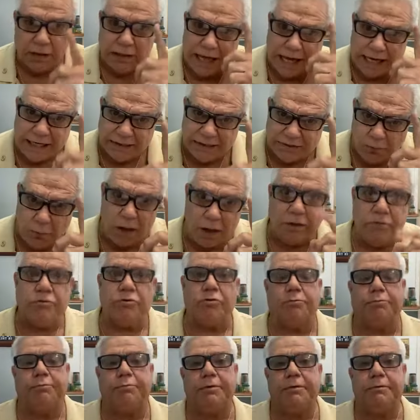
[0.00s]
That is one
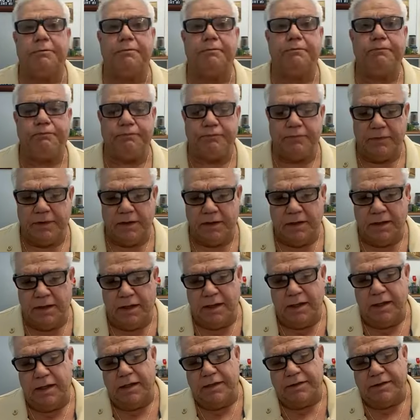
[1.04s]
group.
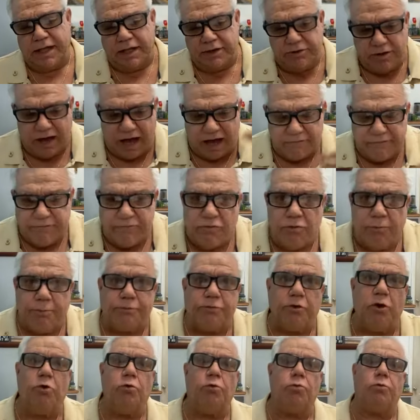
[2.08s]
Then you have
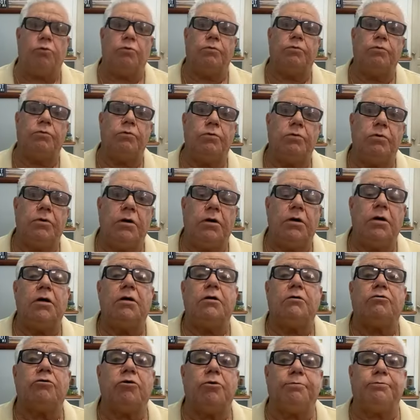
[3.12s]
group two.
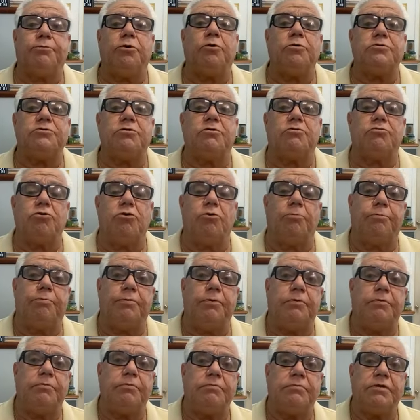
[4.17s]
Group two is the
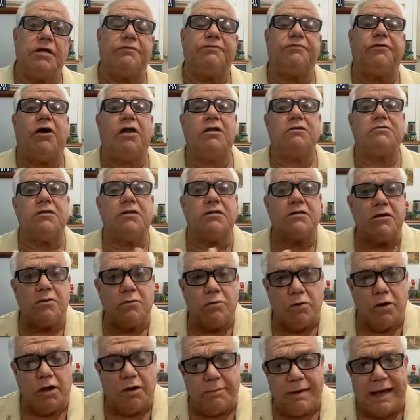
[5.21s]
group that falls under the
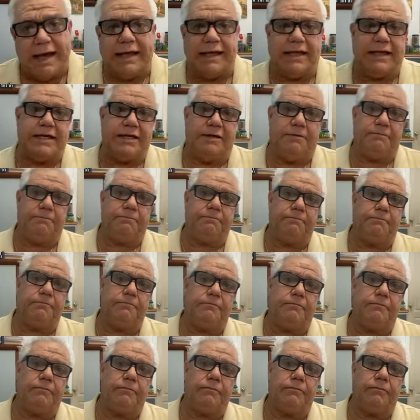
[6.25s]
World Bank.
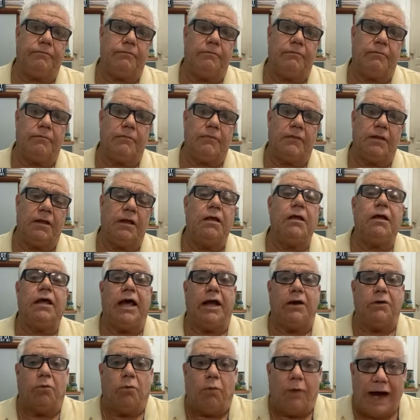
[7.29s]

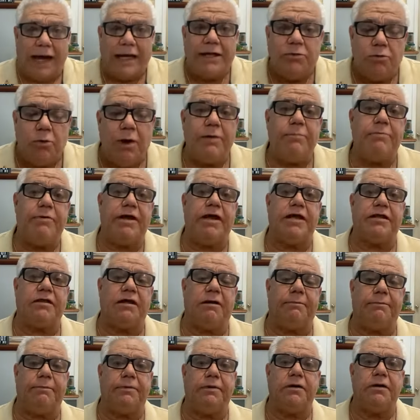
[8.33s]
And why do I bring it
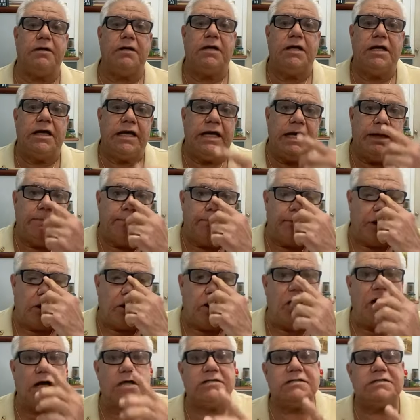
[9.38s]
up?
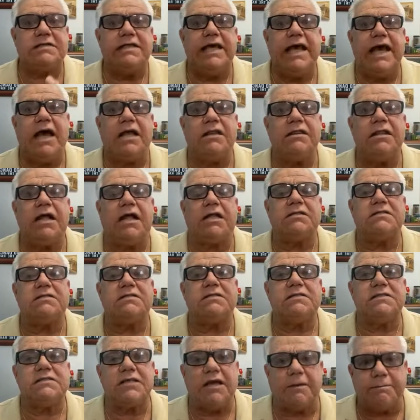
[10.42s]
Because they are not
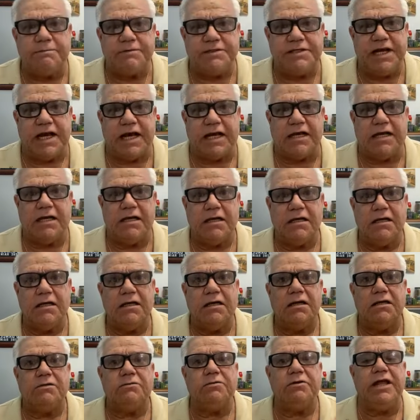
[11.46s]
subject
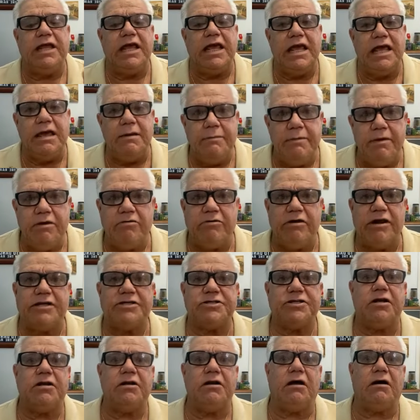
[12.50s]
to the
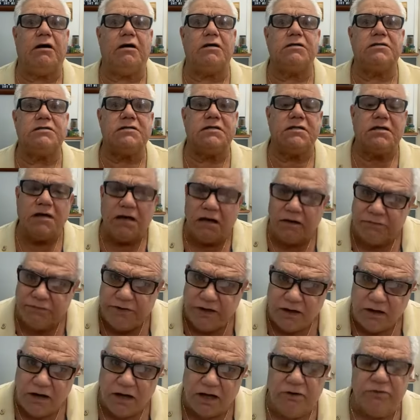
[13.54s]
immigration laws of
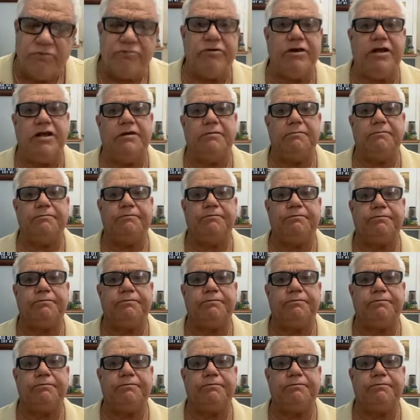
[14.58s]
the country